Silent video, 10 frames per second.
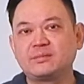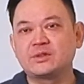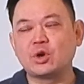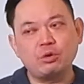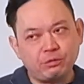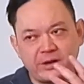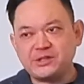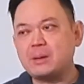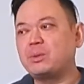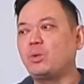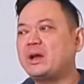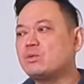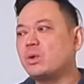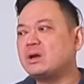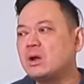So, for example,
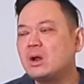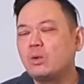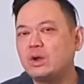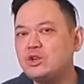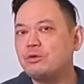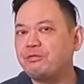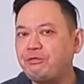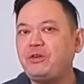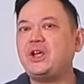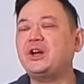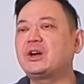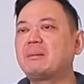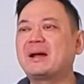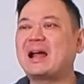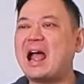when you fear
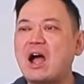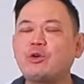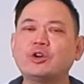about how